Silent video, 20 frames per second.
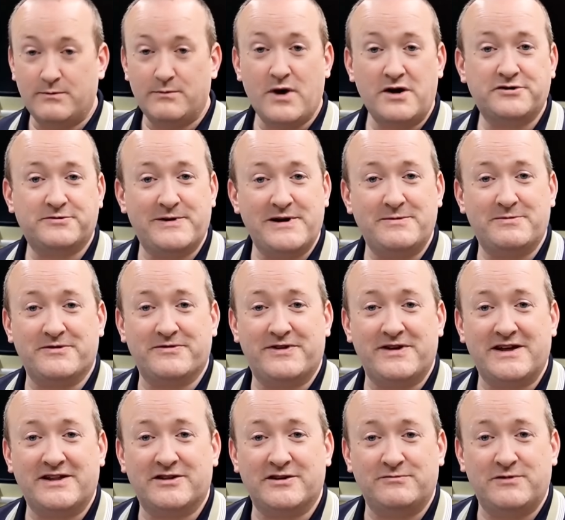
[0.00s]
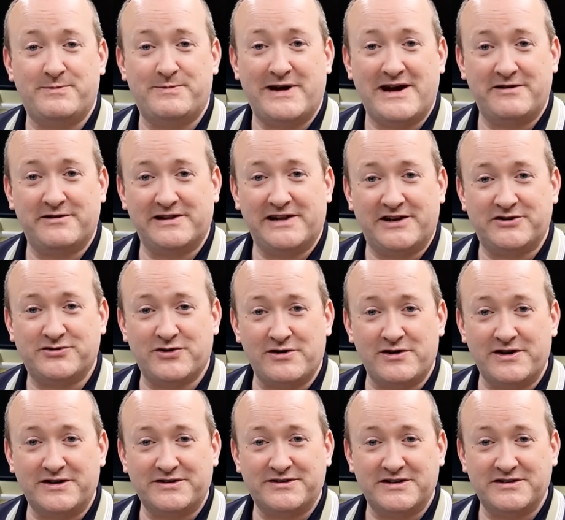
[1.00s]
Most people think that repairing
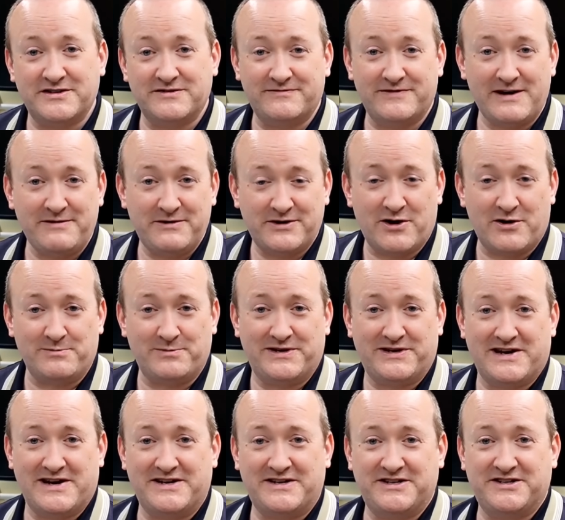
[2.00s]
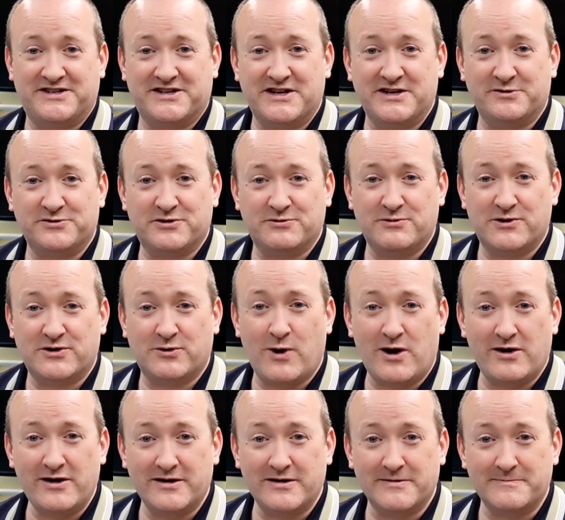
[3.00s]
electronics is a very complicated skill to
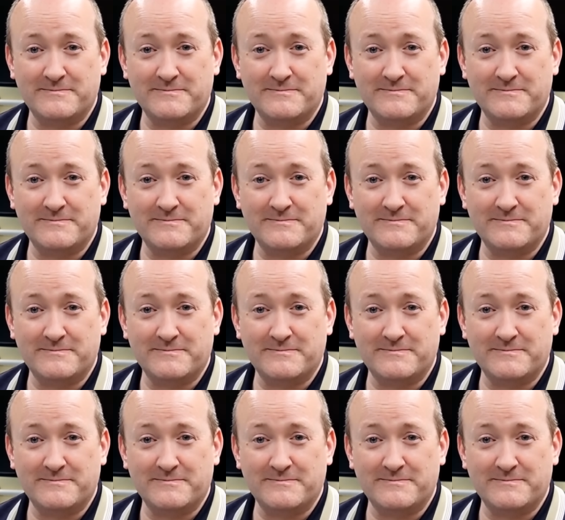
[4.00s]
acquire.